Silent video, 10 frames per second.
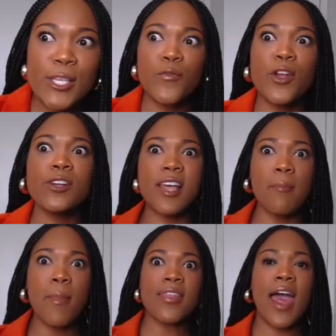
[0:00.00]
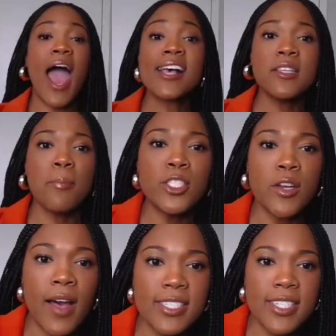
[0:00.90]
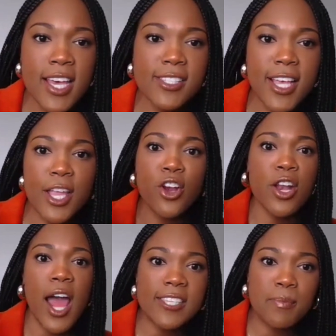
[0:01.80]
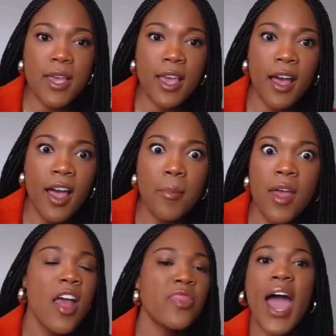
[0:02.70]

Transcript: So if you're somebody that has a bunch of ideas and you're not speaking up,